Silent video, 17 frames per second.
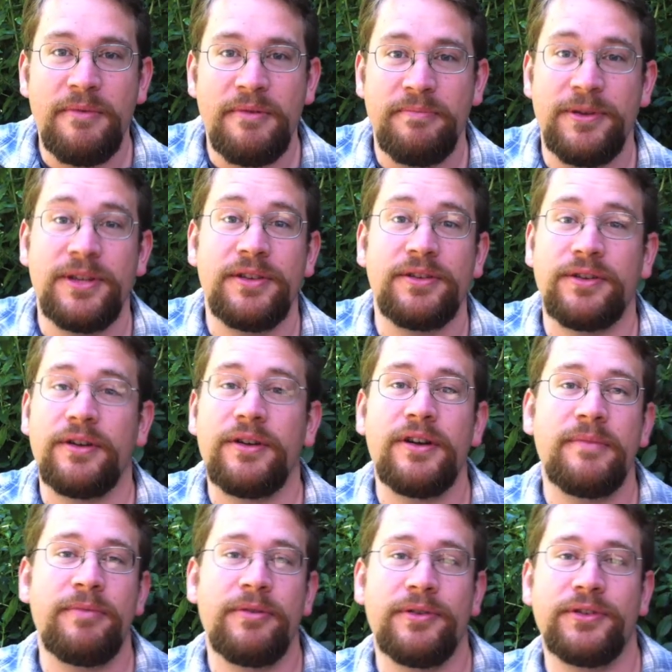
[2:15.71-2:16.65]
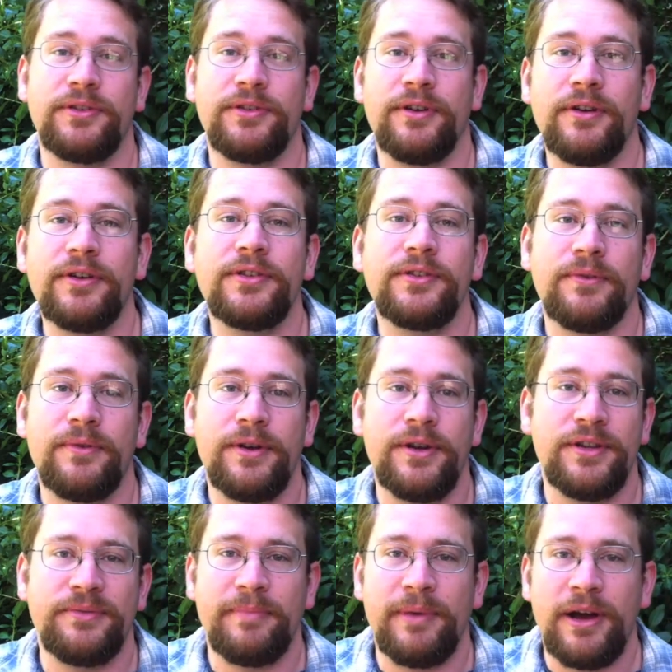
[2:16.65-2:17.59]
and be sure to post your
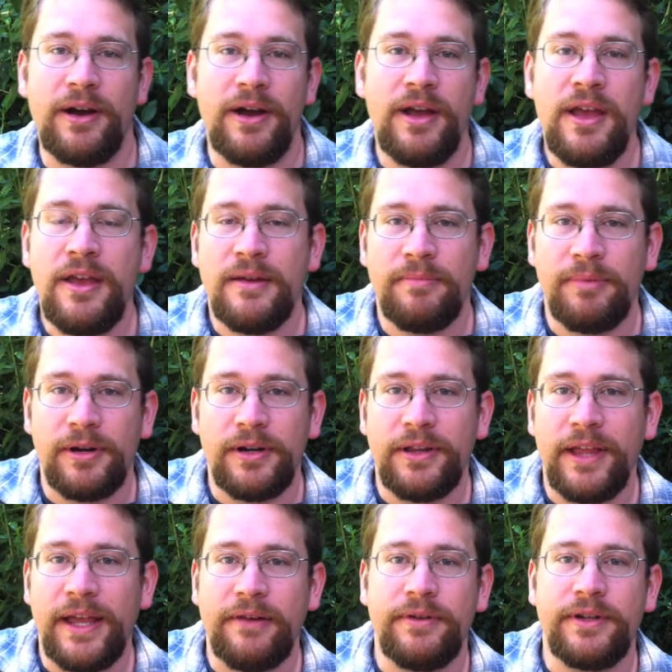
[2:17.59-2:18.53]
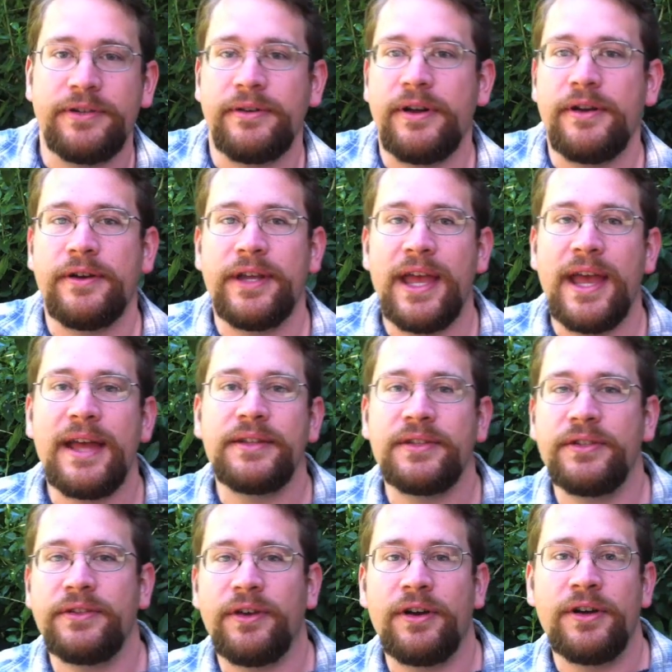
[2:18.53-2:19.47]
stories about bird language around cats
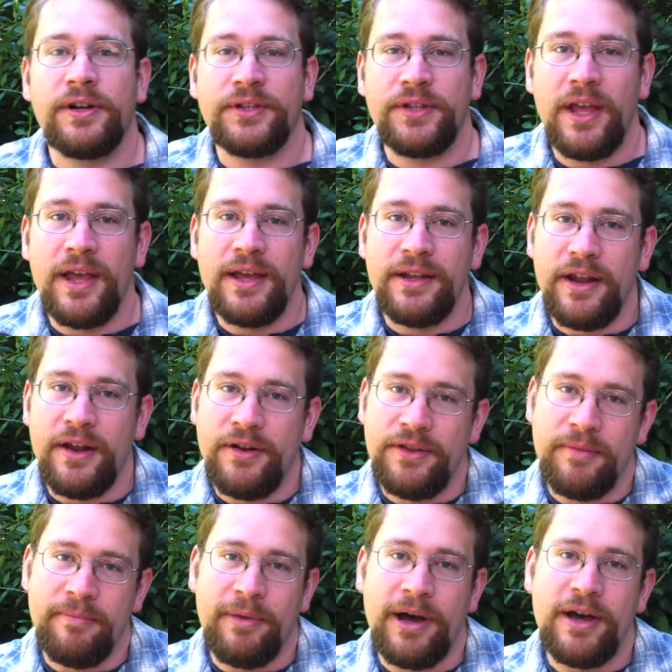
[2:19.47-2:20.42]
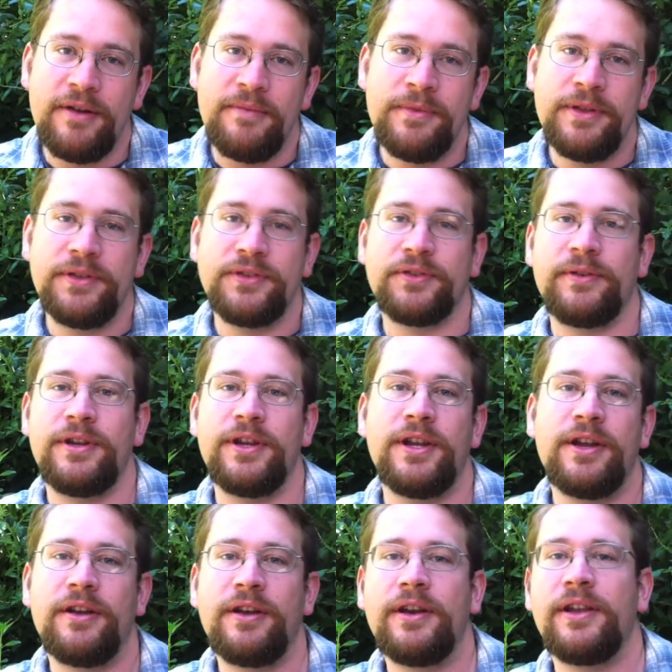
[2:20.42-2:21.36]
and dogs down at the bottom of the screen
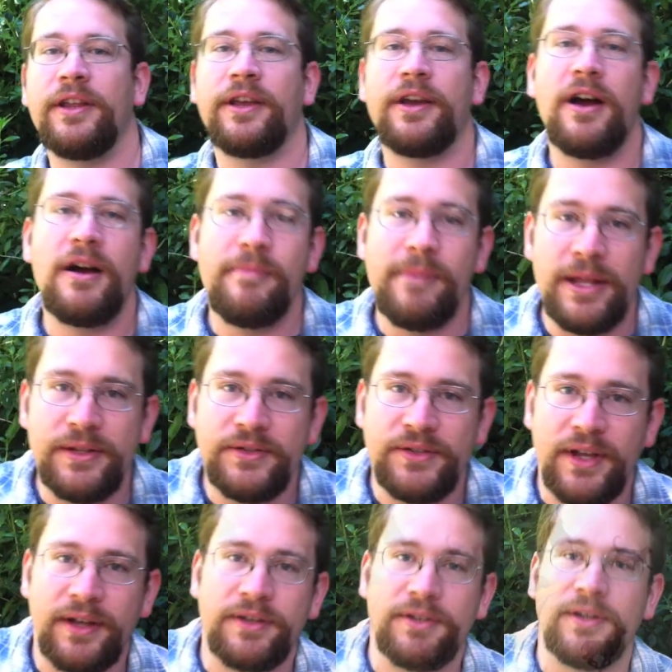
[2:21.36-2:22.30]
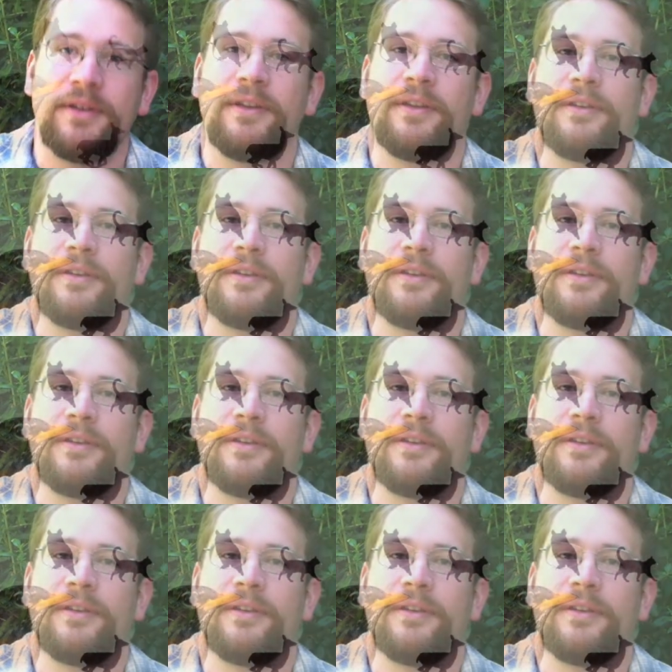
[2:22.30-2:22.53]
here in the comments section.